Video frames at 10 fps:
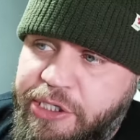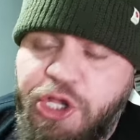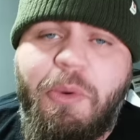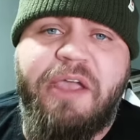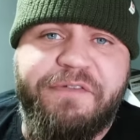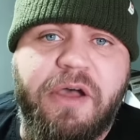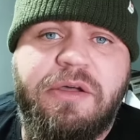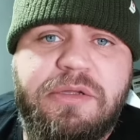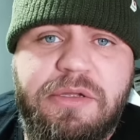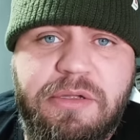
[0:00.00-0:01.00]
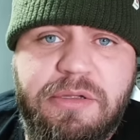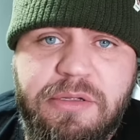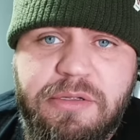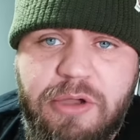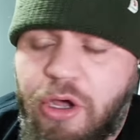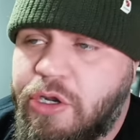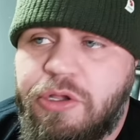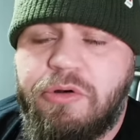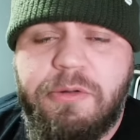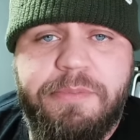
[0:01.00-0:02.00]
UEFA, all of
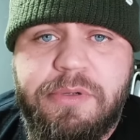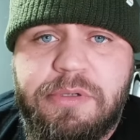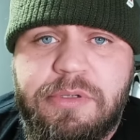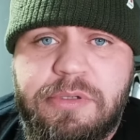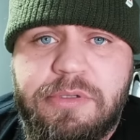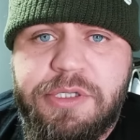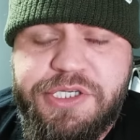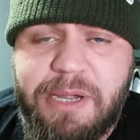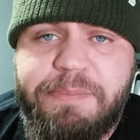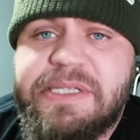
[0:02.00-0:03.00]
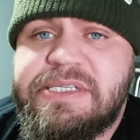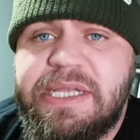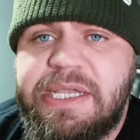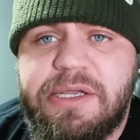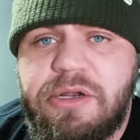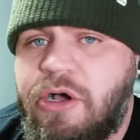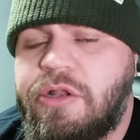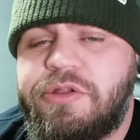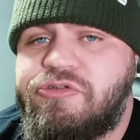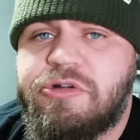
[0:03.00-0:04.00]
Europe, the Champions League, and all
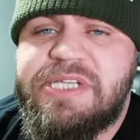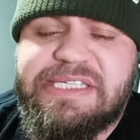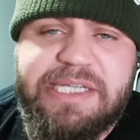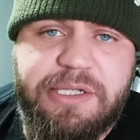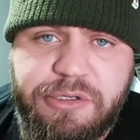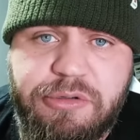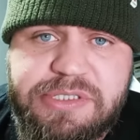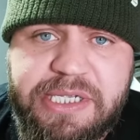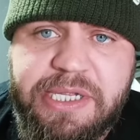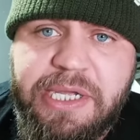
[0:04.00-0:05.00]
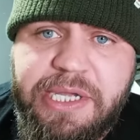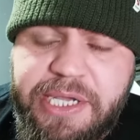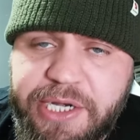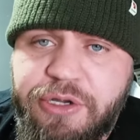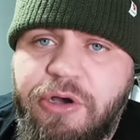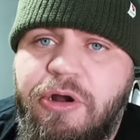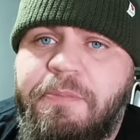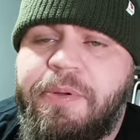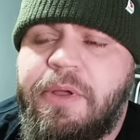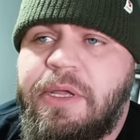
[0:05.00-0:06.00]
of the drug testing conducted in
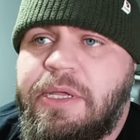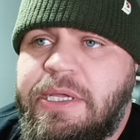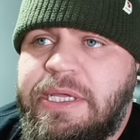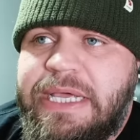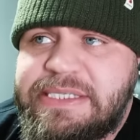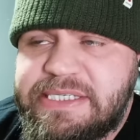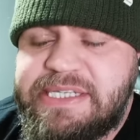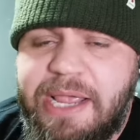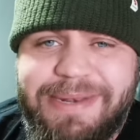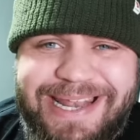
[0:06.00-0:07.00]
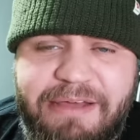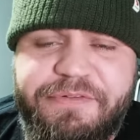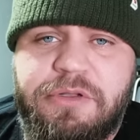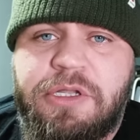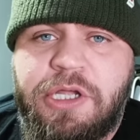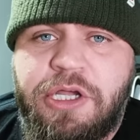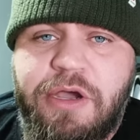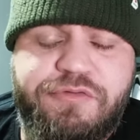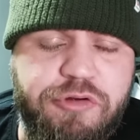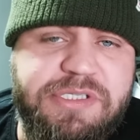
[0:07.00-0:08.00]
Europe is the same level
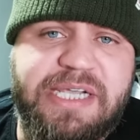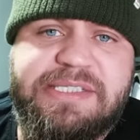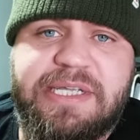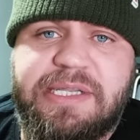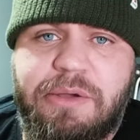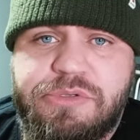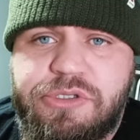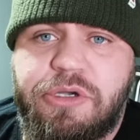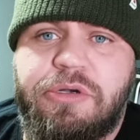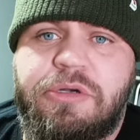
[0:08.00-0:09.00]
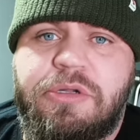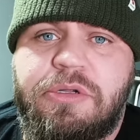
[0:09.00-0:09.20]
of drug testing that was done